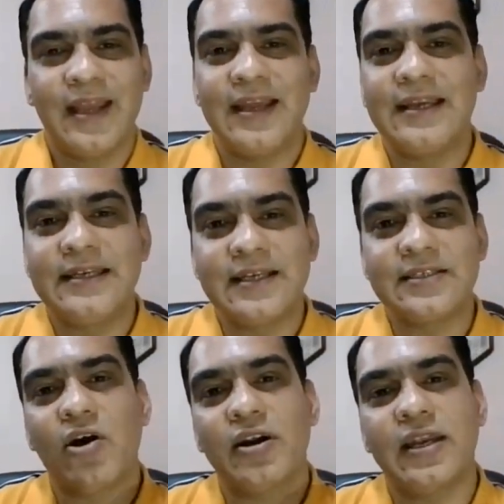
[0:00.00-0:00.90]
It does
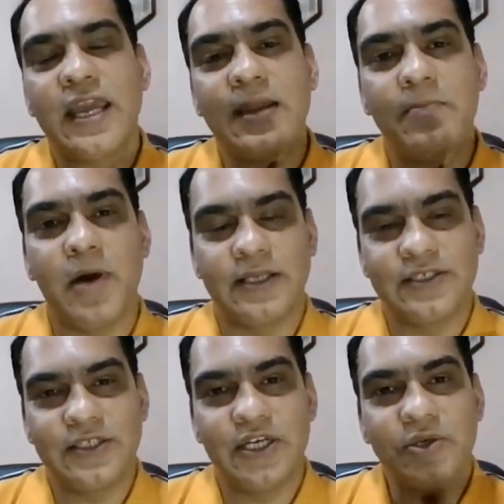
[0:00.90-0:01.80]
not take
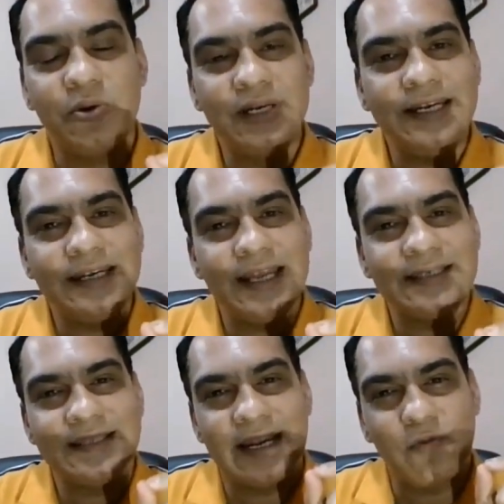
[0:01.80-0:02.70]
much. It only
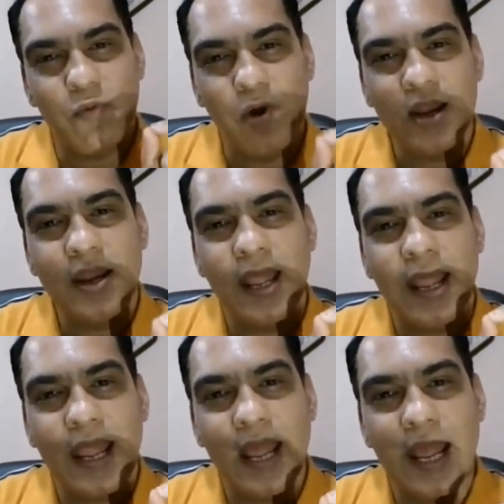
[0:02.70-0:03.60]
takes that one
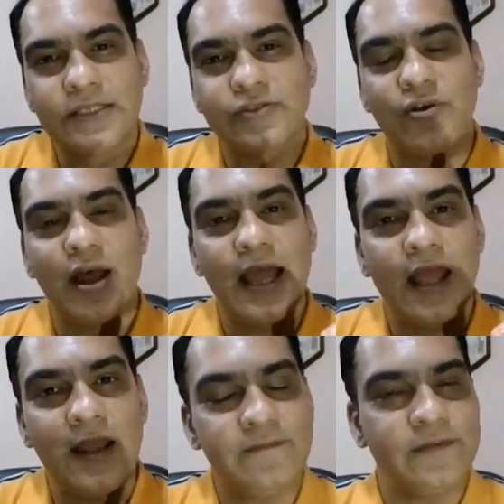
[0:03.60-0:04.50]
extra
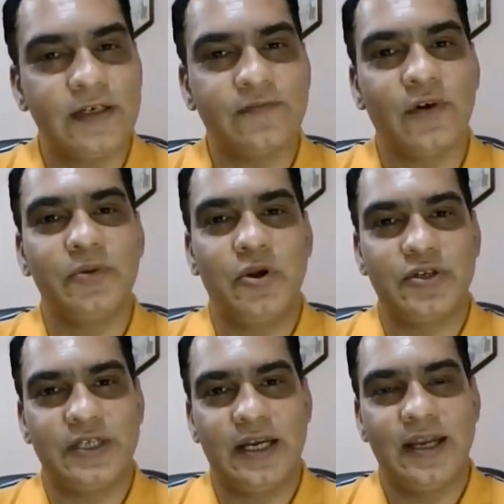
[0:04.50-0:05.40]
effort from your
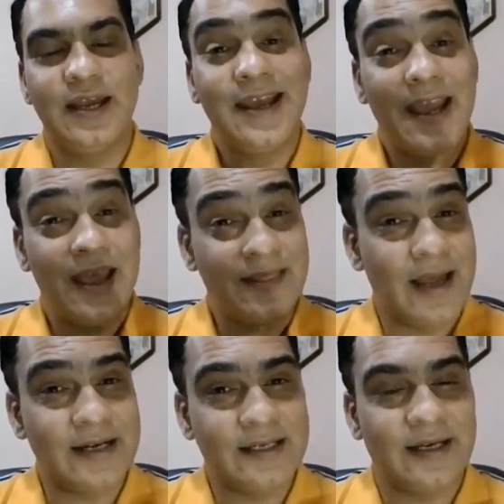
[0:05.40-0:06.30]
side, and
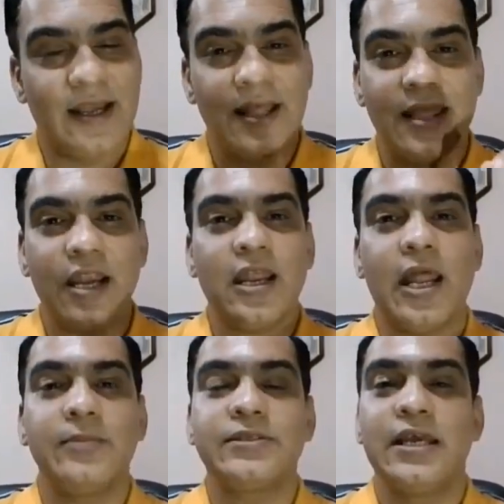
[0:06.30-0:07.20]
that's it. And that
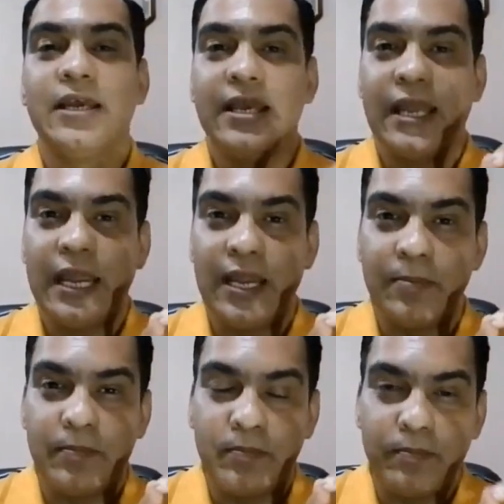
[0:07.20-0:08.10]
helps
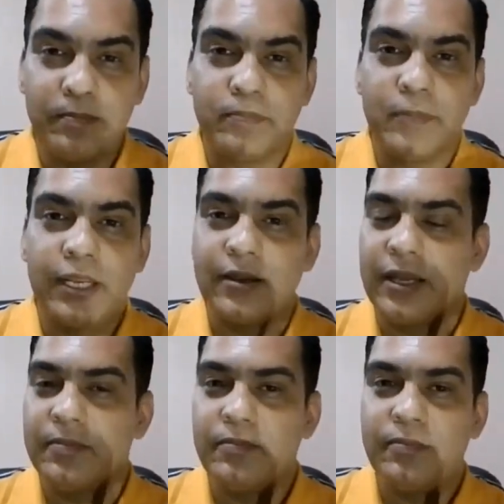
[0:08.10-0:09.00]
in
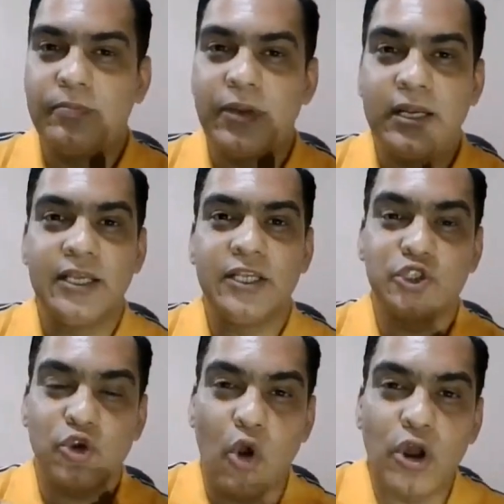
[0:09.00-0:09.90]
building
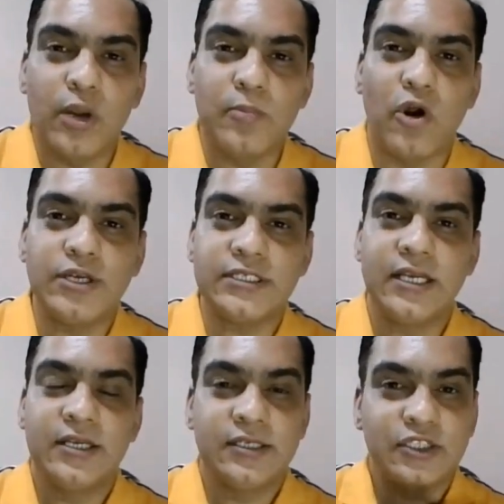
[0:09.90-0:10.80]
stronger bonds,
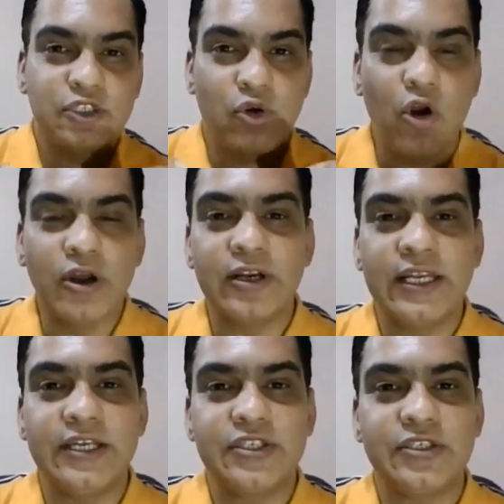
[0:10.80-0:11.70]
stronger
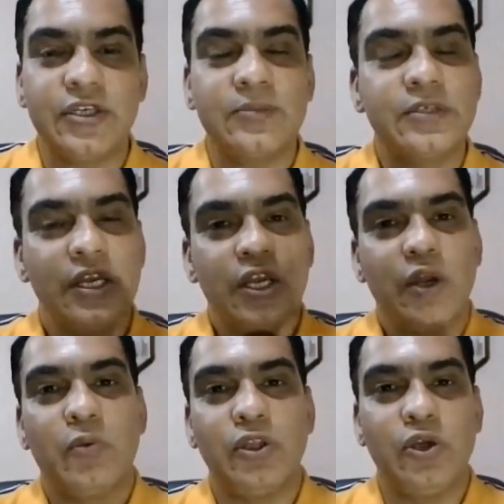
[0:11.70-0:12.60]
relationships
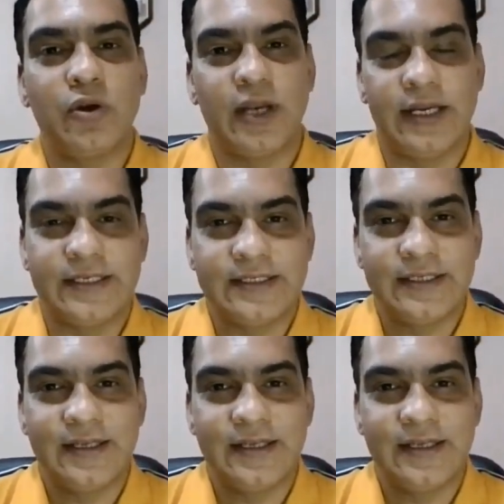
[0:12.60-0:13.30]
with your clients.